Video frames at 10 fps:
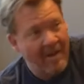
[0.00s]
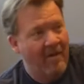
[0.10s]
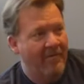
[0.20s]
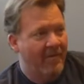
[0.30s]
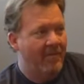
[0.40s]
they're
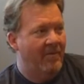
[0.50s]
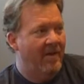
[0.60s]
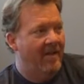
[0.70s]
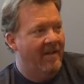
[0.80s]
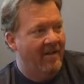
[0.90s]
within our
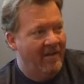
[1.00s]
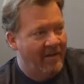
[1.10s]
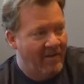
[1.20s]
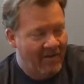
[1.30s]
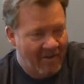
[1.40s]
footprint,
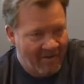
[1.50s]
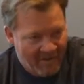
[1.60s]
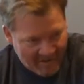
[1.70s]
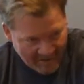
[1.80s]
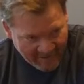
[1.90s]
they're
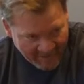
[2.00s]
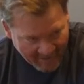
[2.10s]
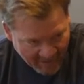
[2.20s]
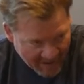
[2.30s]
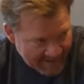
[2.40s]

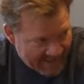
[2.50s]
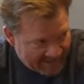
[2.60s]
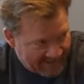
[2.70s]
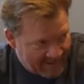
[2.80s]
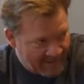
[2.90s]

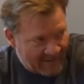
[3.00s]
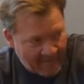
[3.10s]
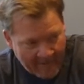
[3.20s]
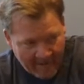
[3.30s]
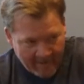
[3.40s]
contacting us.
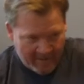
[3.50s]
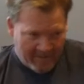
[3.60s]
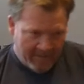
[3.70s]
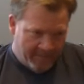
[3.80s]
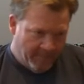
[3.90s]
Hey man,
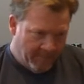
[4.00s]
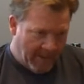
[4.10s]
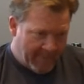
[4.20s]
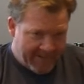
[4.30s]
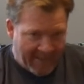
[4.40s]

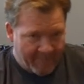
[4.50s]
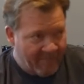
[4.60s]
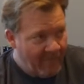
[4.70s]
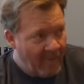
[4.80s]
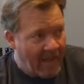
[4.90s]
I'm in
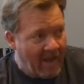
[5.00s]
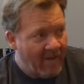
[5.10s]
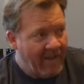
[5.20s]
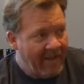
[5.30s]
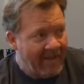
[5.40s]
Tampa, Florida.
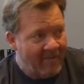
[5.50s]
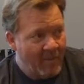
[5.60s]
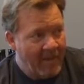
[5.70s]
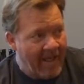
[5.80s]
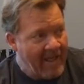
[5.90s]
How can I get
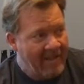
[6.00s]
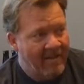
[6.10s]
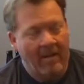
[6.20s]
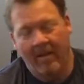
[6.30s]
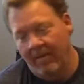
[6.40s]
that Void of
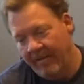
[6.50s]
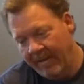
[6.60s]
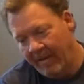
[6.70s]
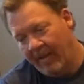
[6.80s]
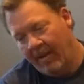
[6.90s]
Haze?
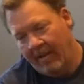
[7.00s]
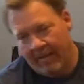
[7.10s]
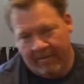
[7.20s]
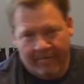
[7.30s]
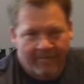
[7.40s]

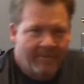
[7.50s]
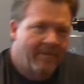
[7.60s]
Oh,